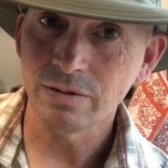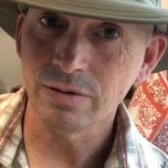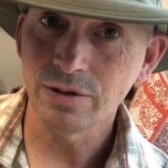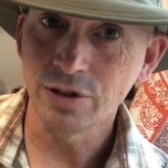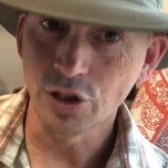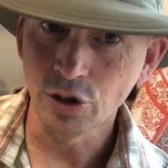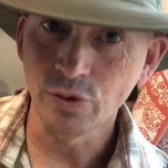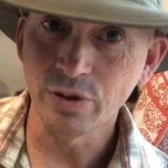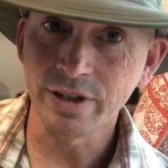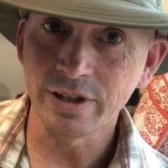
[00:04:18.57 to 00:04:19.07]

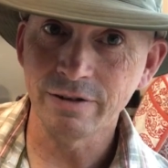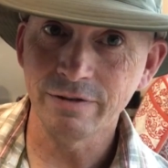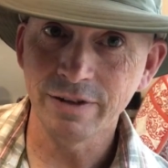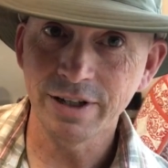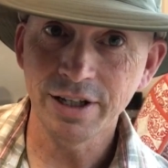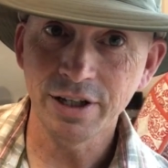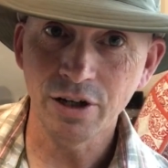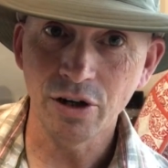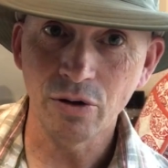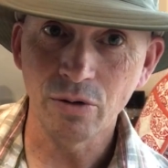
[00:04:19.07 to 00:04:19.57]
doing the
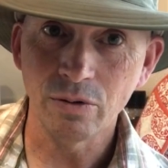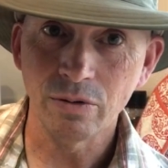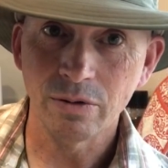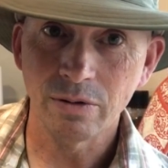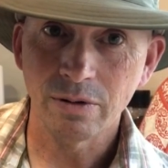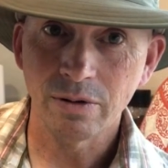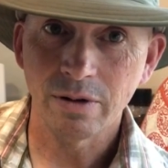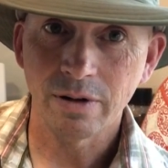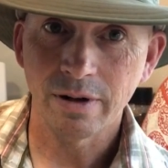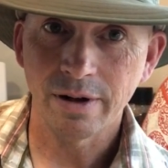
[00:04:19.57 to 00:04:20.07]
video
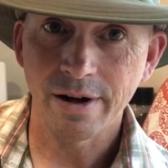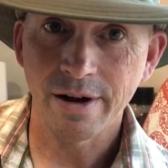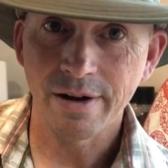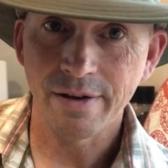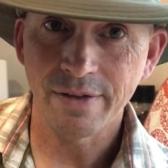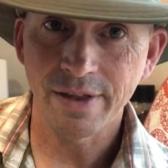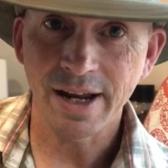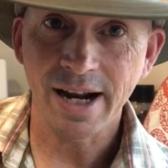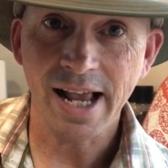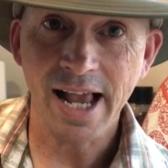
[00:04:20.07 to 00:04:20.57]

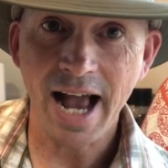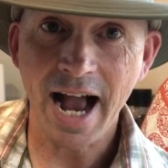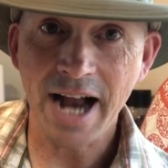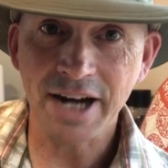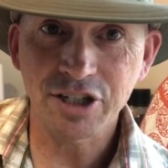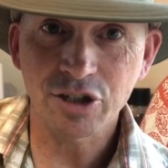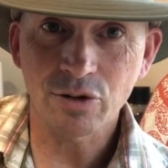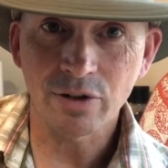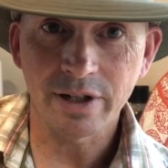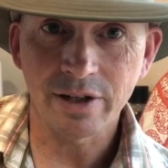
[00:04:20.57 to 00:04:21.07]
that I
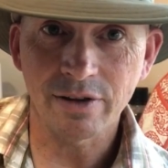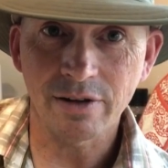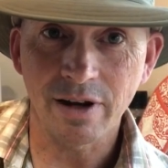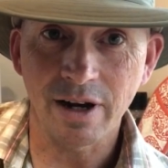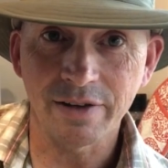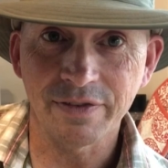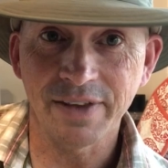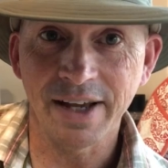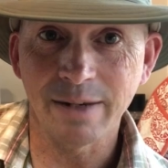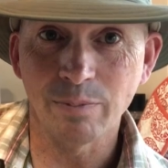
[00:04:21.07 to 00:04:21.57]
actually
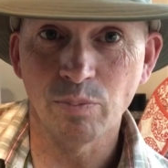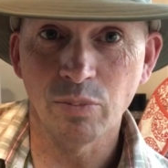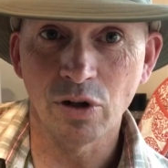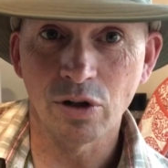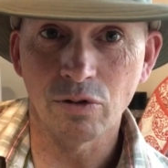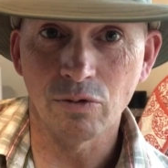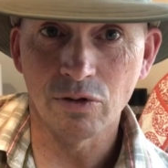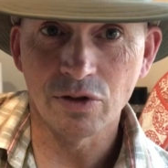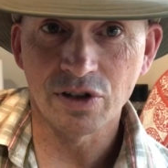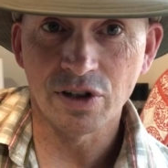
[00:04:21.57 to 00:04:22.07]
thought that
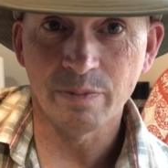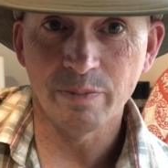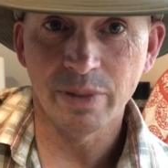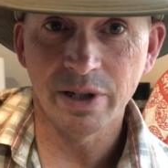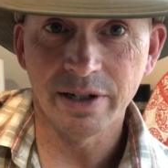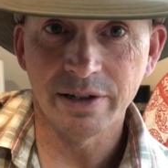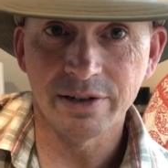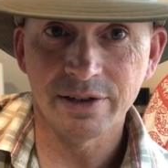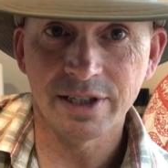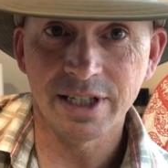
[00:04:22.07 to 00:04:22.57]
book was a
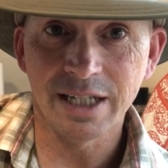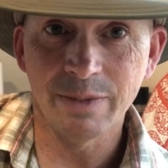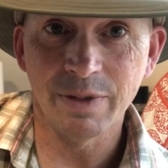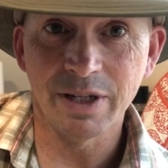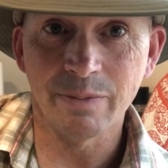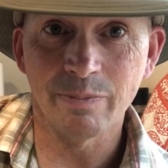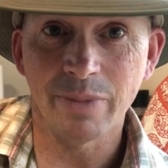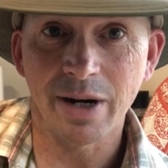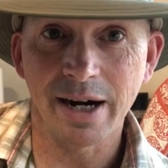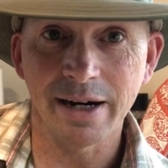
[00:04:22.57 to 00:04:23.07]
big
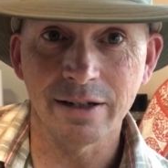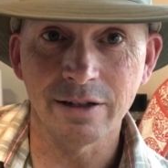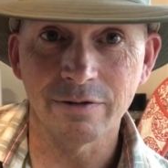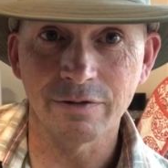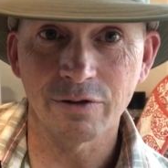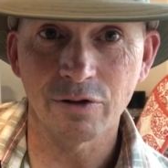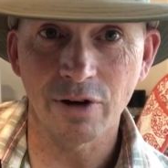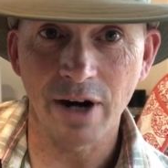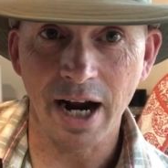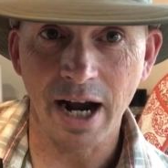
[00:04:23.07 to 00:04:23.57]
steaming pile
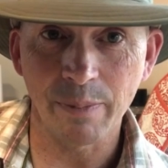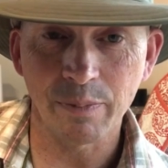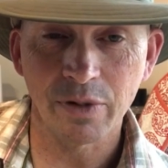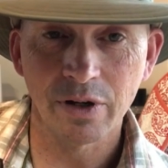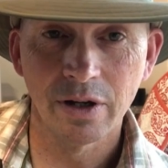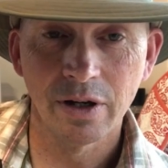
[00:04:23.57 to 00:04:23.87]
of crap.